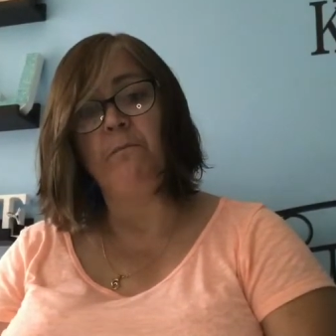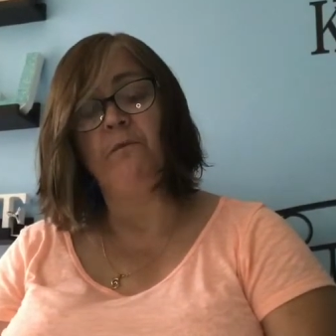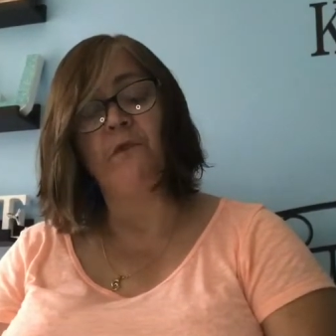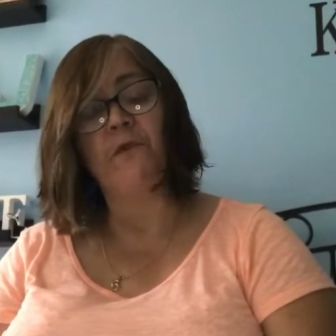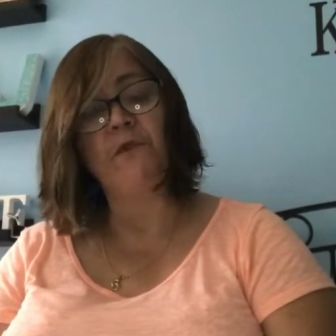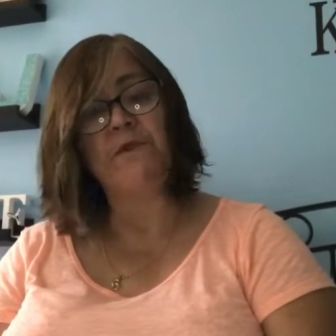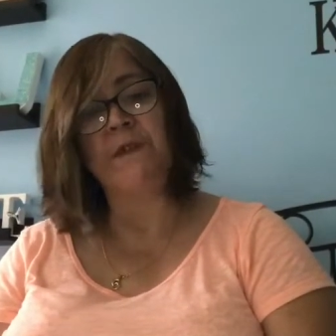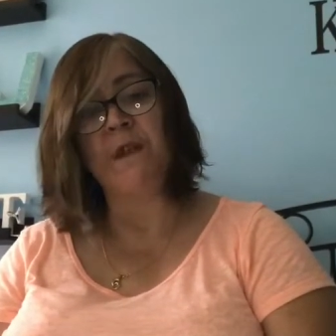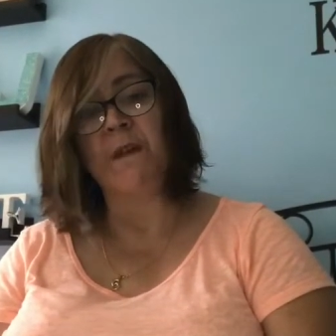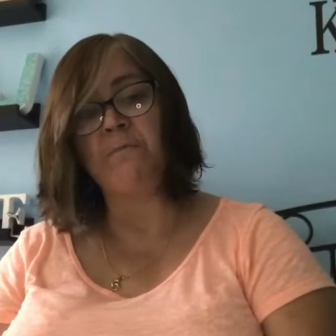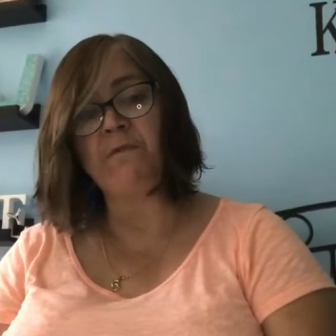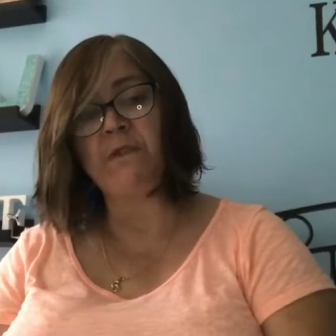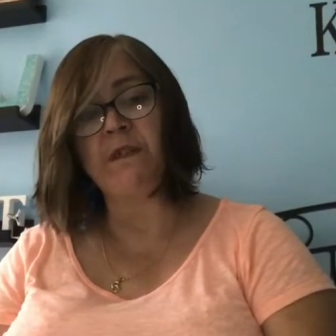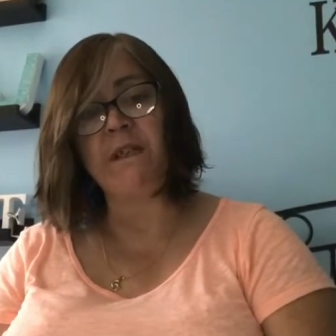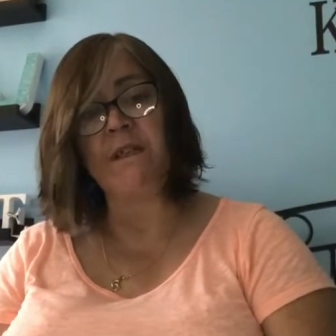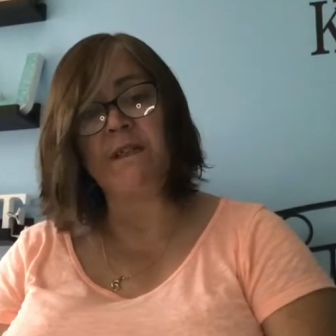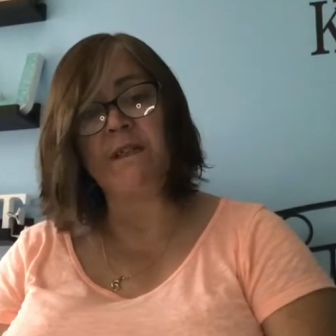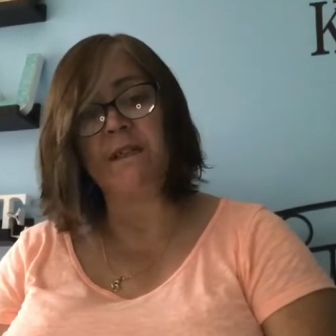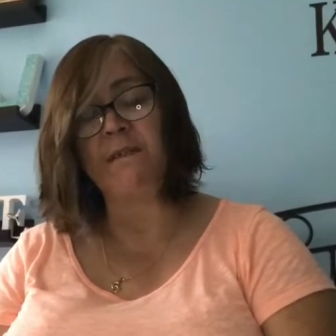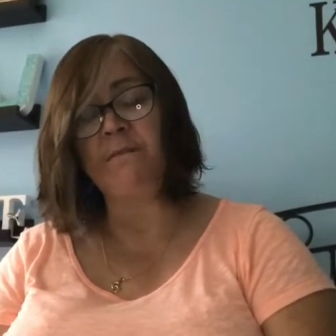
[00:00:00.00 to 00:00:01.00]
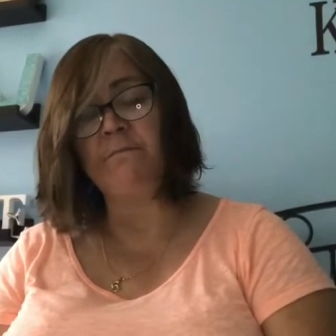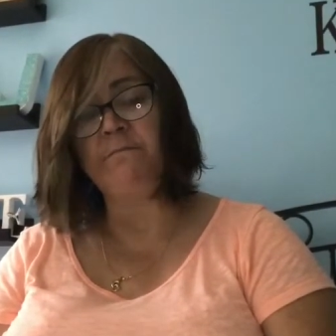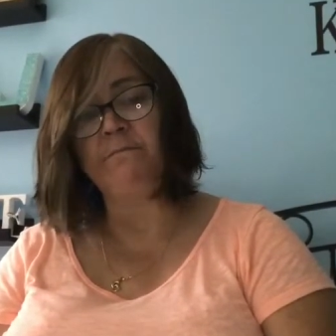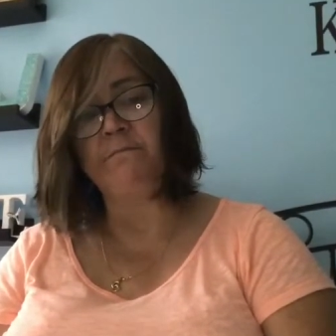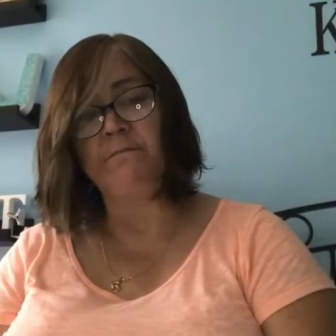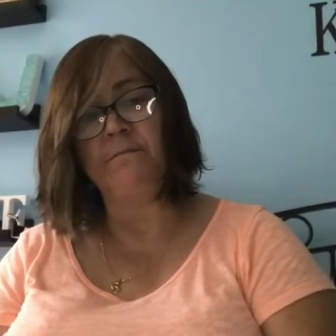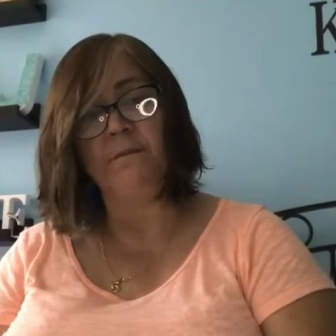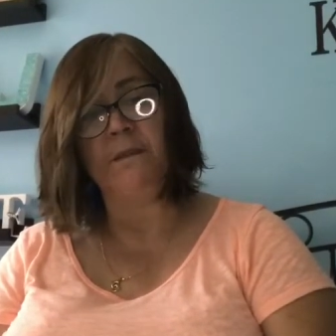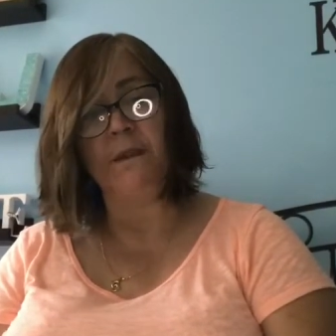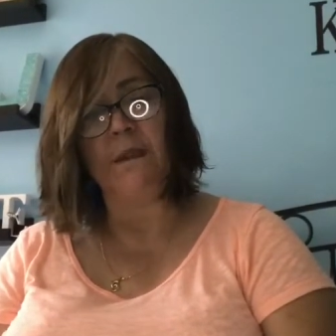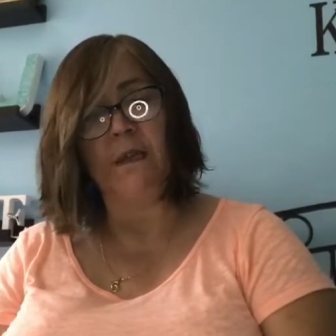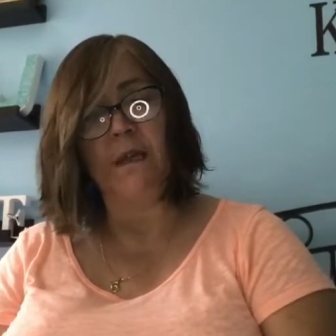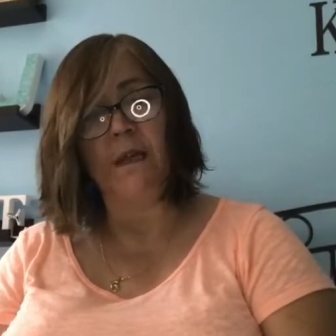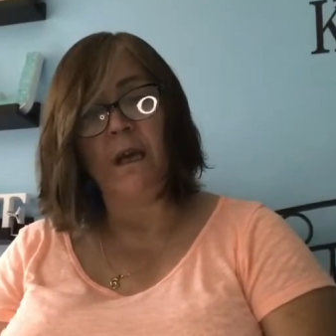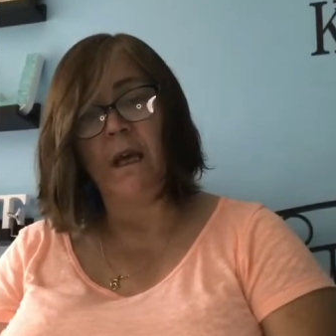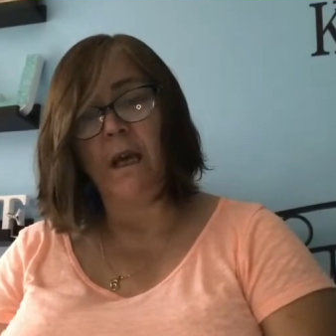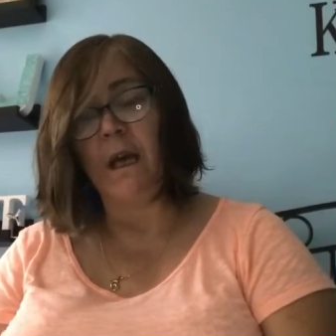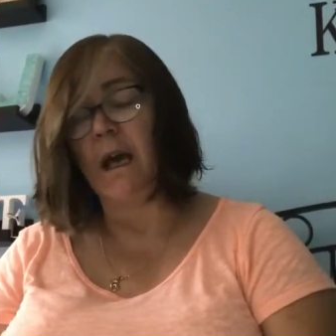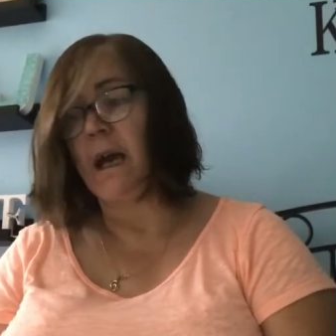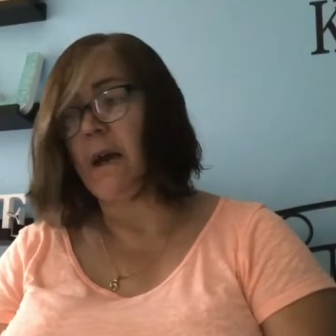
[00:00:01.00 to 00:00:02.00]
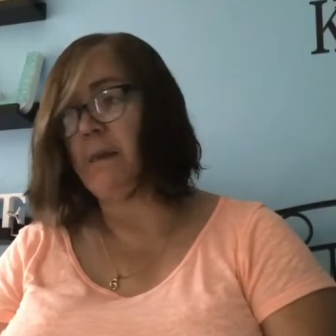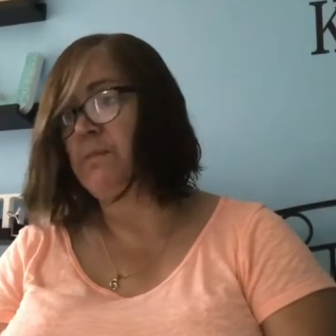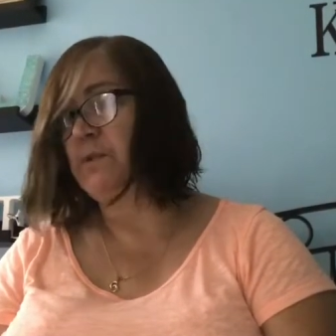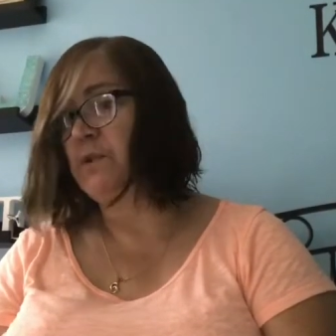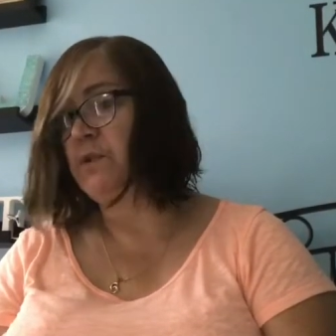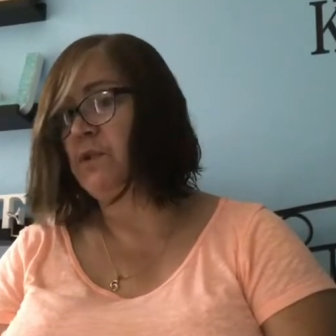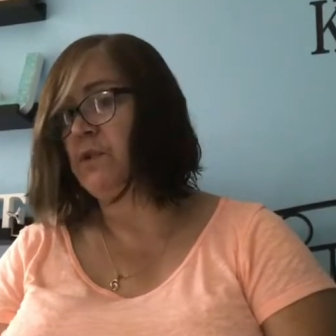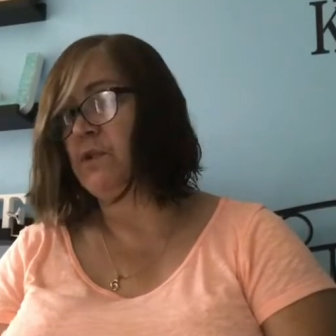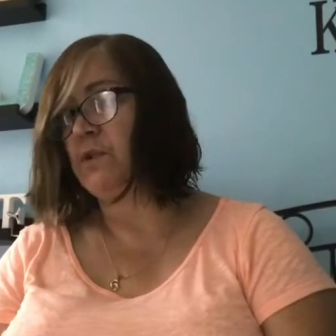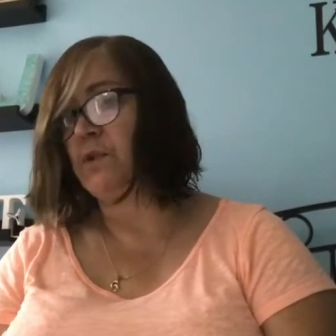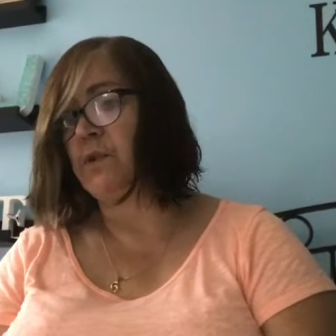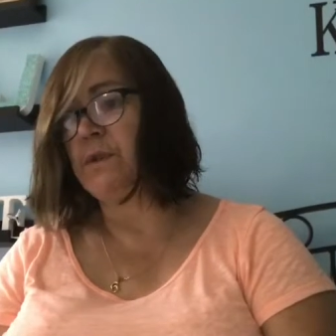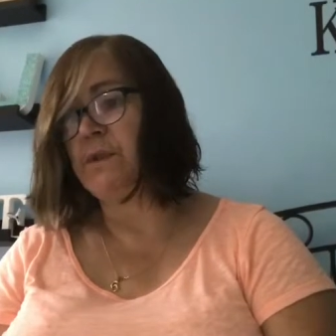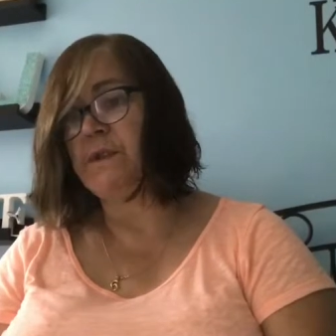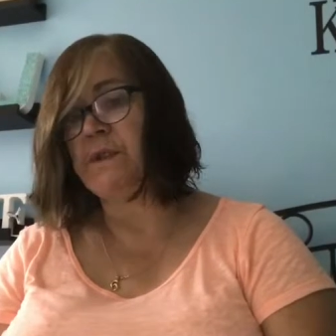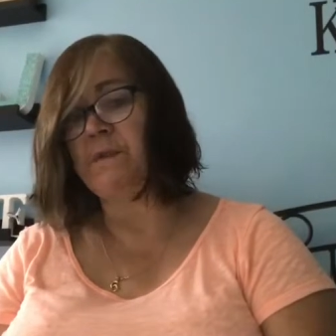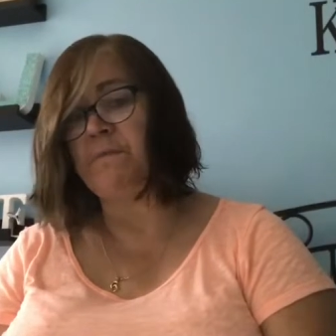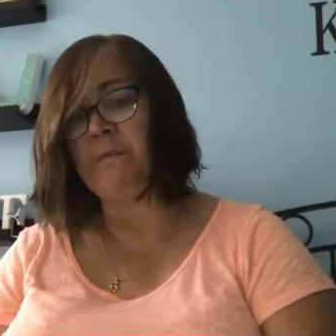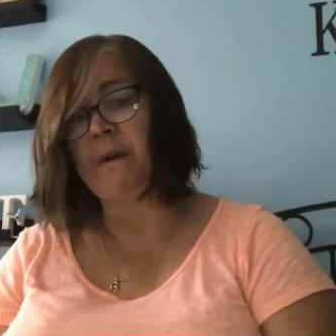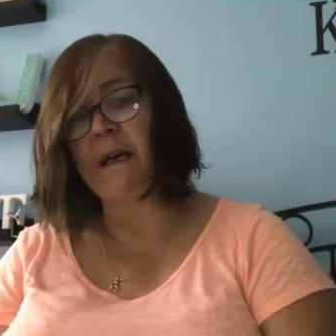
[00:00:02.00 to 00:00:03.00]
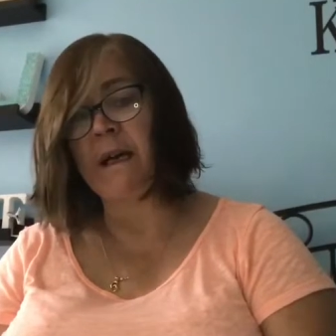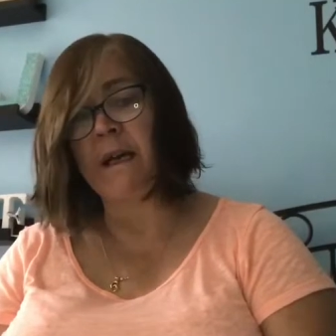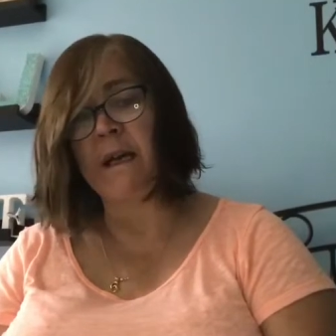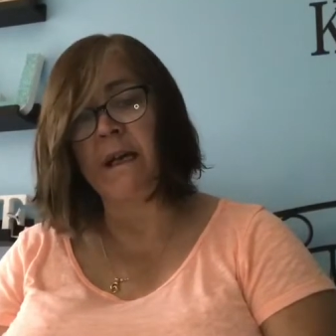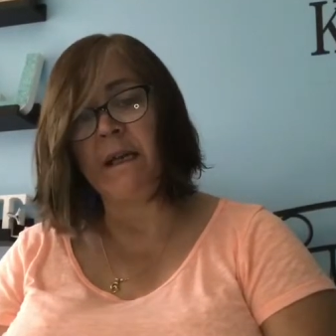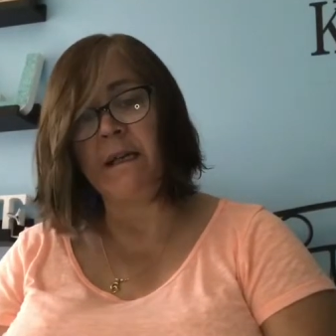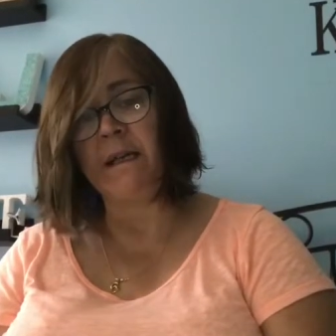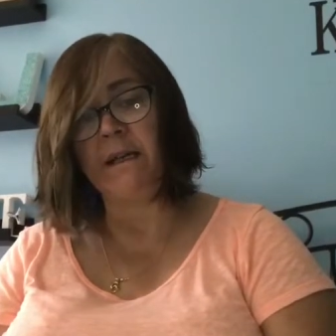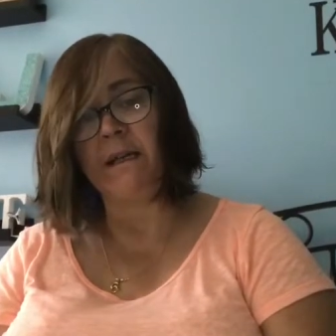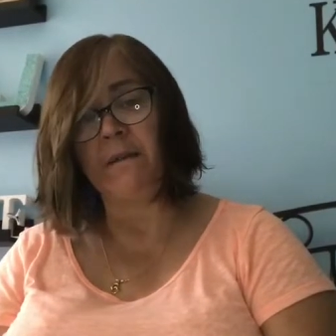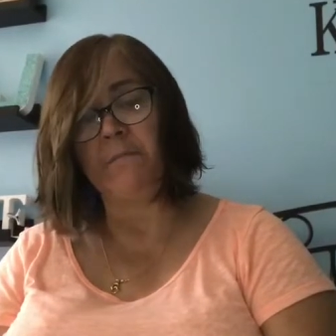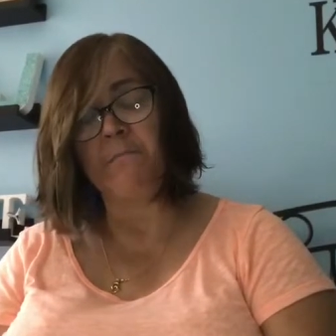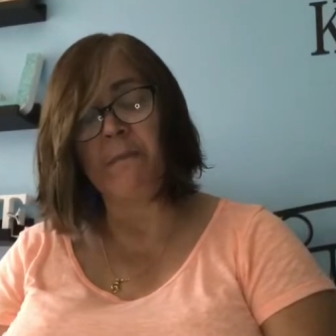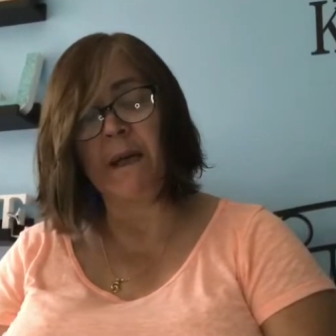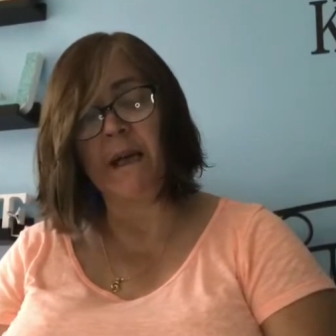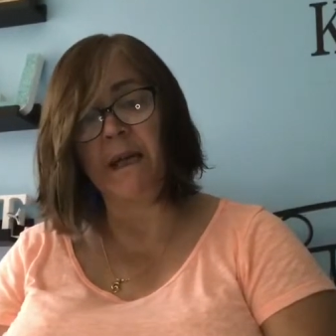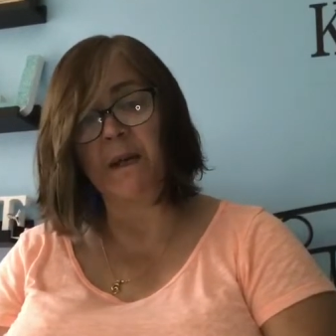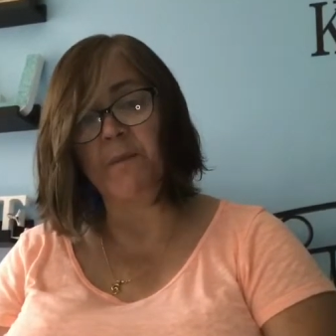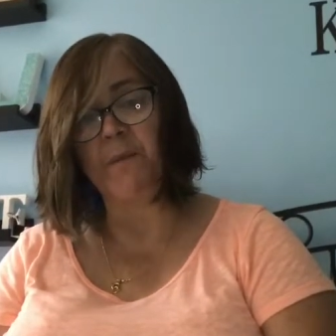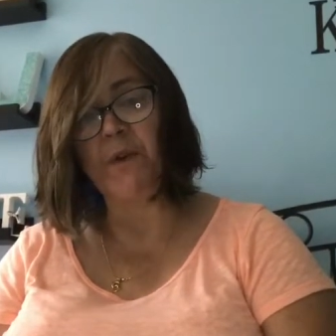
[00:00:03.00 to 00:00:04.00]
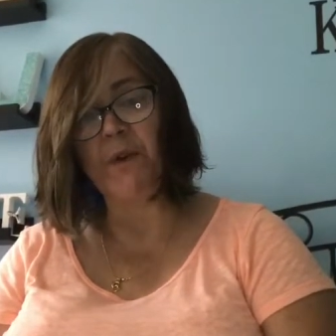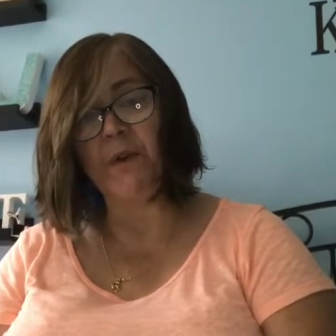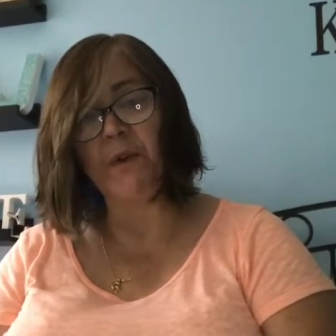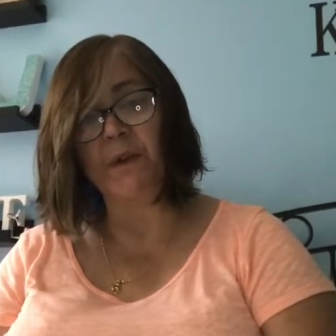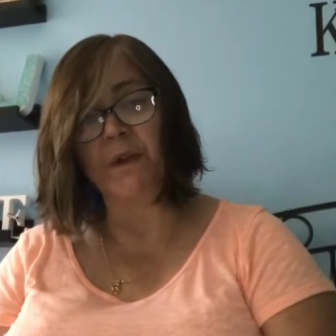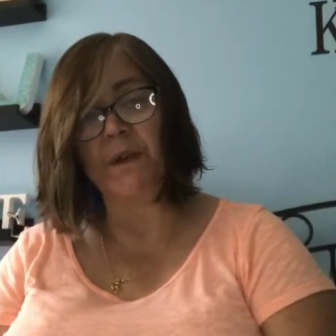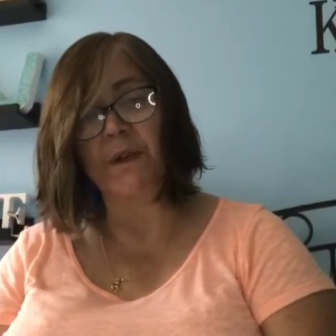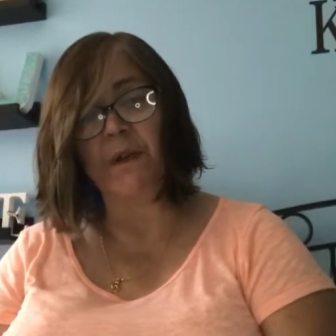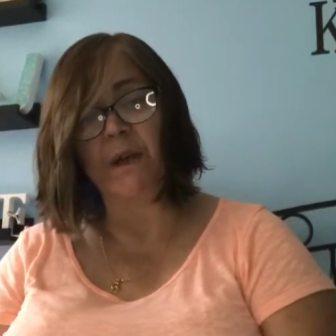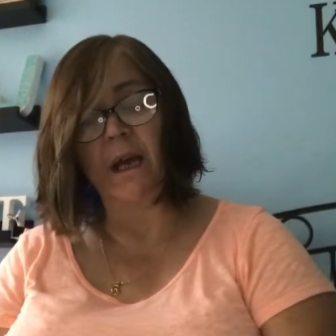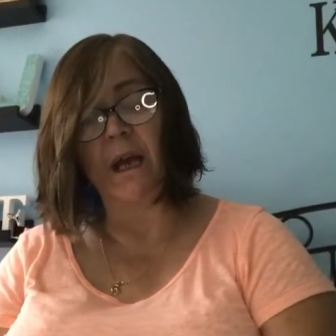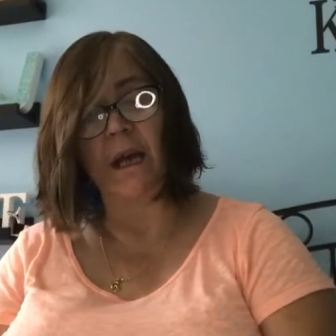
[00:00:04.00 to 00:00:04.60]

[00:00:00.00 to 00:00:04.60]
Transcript: For some reason, I put it onto my MacBook